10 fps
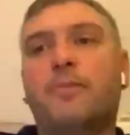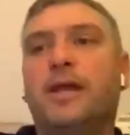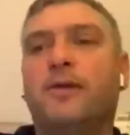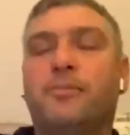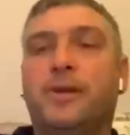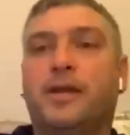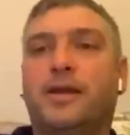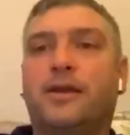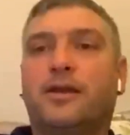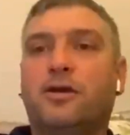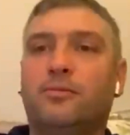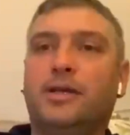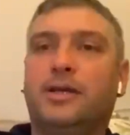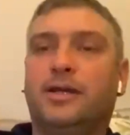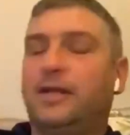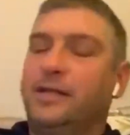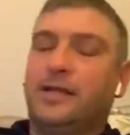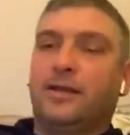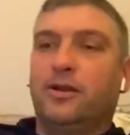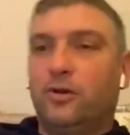He's all, Tippy, come here with me.
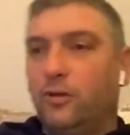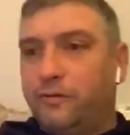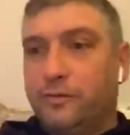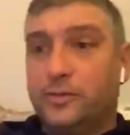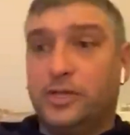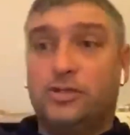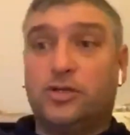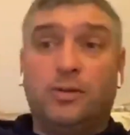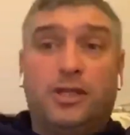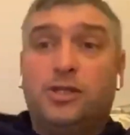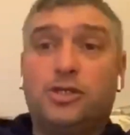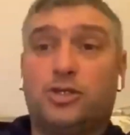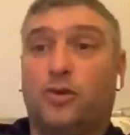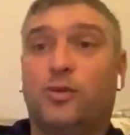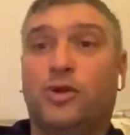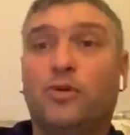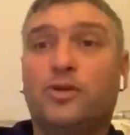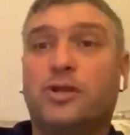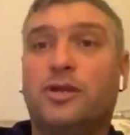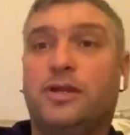Come here. And I didn't know if I was in trouble. You just
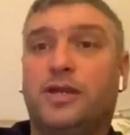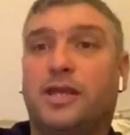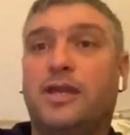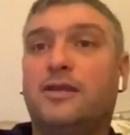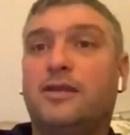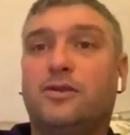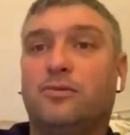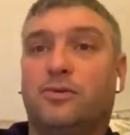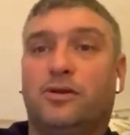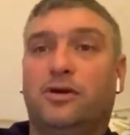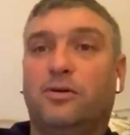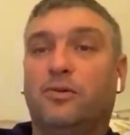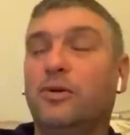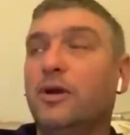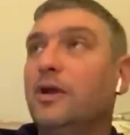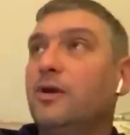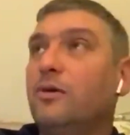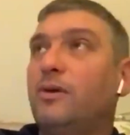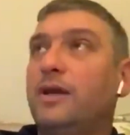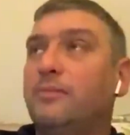don't know, do you? The kid, you don't know
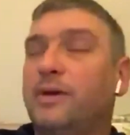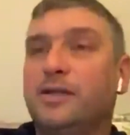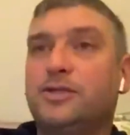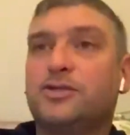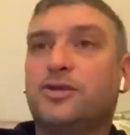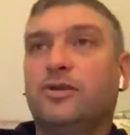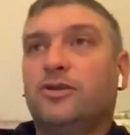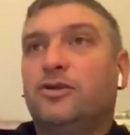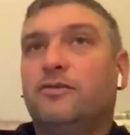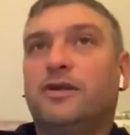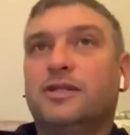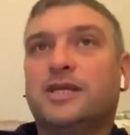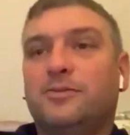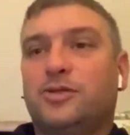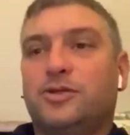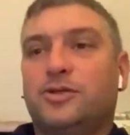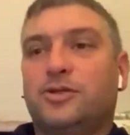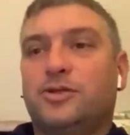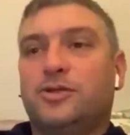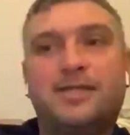why the manager's calling you over all the time. So he said,
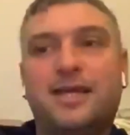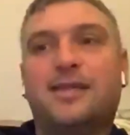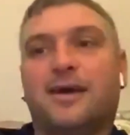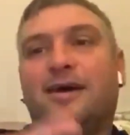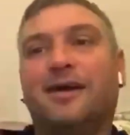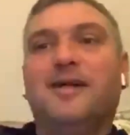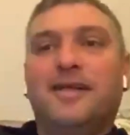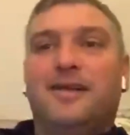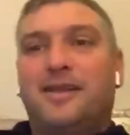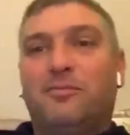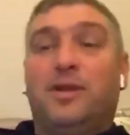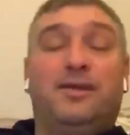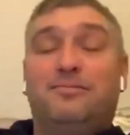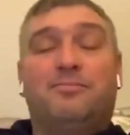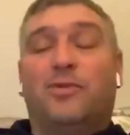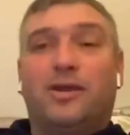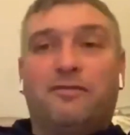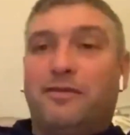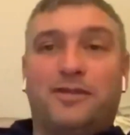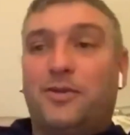here, take that. Give me money, 50
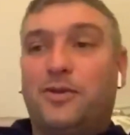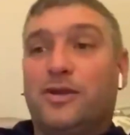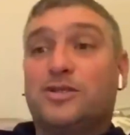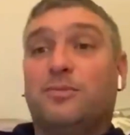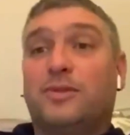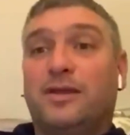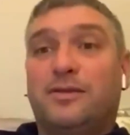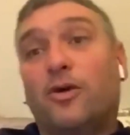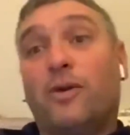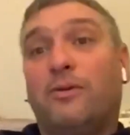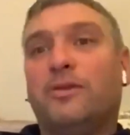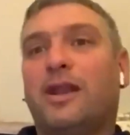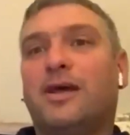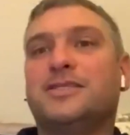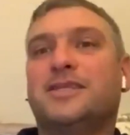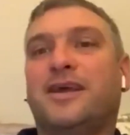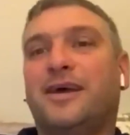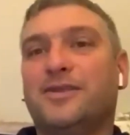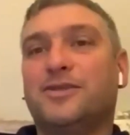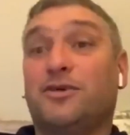quid or something. Go out with the lads tonight and
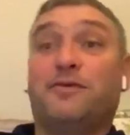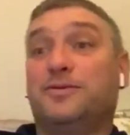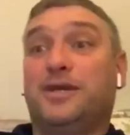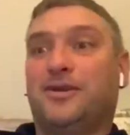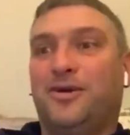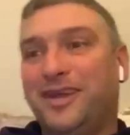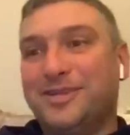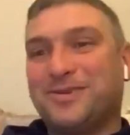stuff. I was like, oh, nice.